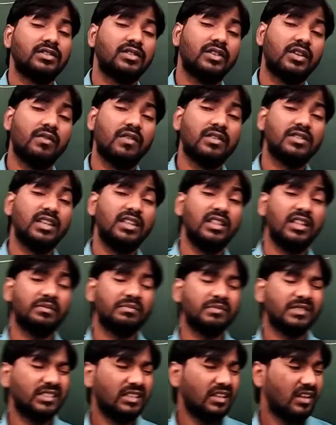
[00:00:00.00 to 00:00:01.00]
So he was saying
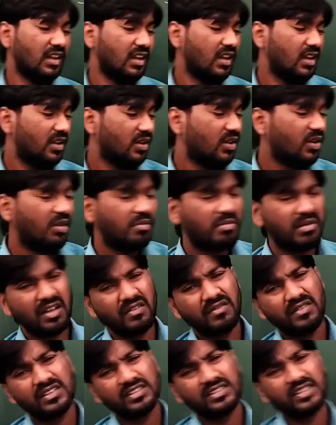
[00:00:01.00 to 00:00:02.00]
that nobody
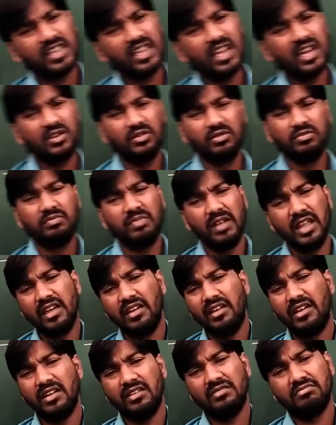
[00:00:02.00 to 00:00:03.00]
was here to
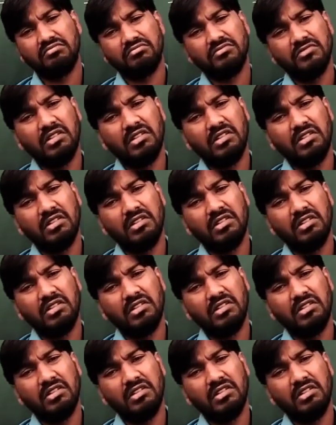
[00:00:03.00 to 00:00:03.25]
play,